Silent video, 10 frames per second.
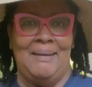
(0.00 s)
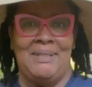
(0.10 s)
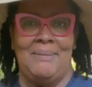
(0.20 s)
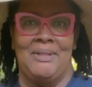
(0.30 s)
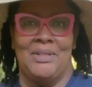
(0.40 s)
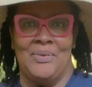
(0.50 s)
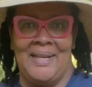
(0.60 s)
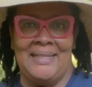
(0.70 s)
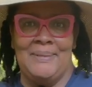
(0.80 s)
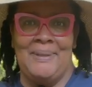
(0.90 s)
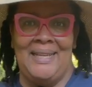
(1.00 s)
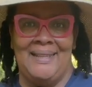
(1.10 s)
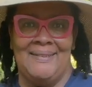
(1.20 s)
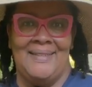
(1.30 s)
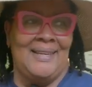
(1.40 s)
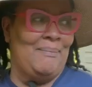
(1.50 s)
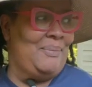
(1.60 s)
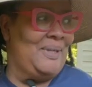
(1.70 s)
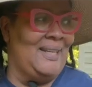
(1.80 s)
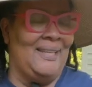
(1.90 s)
up some of the transplants that I'm
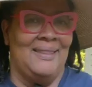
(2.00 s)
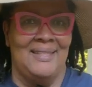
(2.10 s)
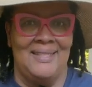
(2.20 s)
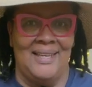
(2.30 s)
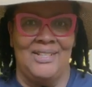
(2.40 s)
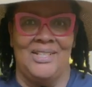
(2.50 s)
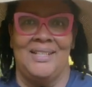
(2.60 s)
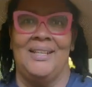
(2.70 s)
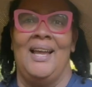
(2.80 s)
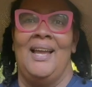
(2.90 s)
putting in this section,